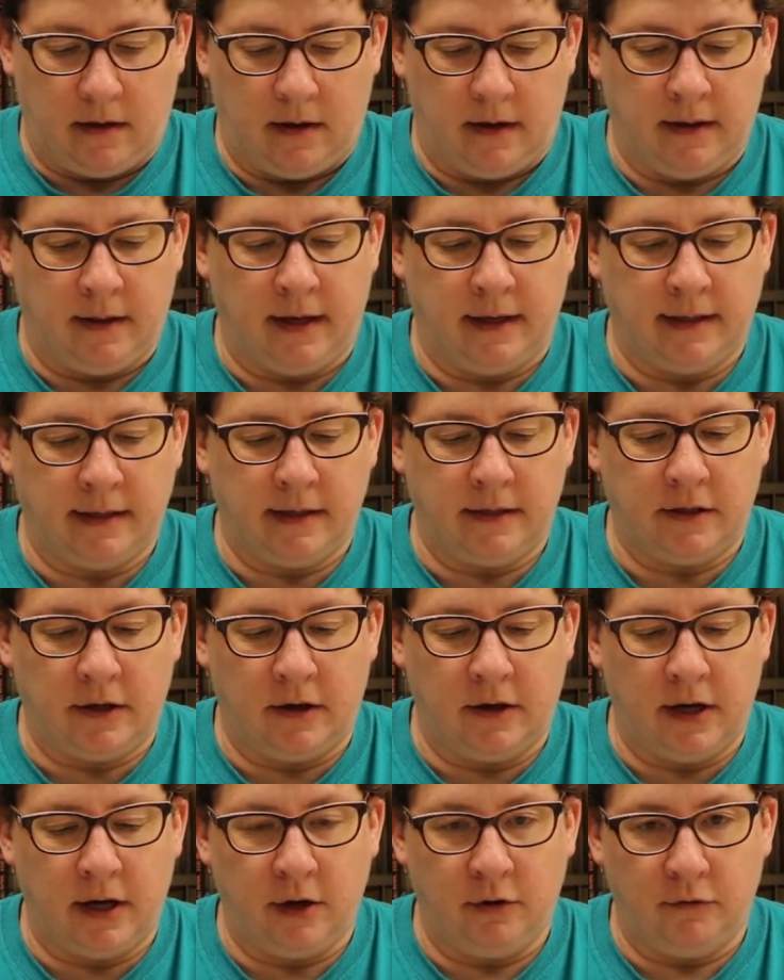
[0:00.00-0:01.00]
And then
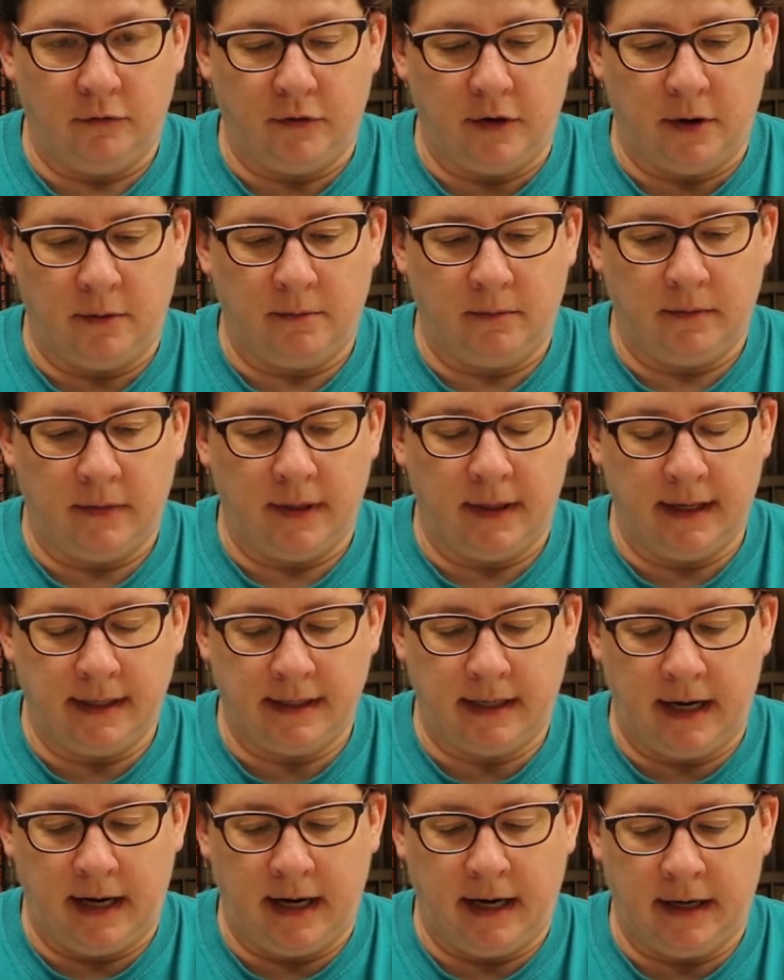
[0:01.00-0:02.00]
starting from
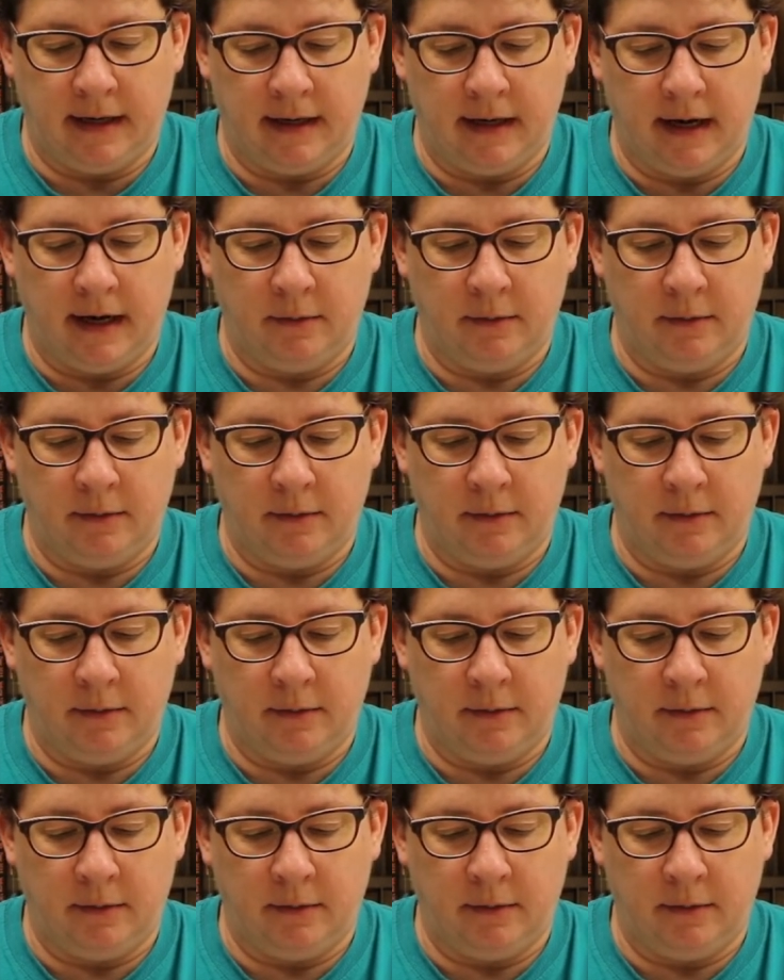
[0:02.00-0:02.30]
this end,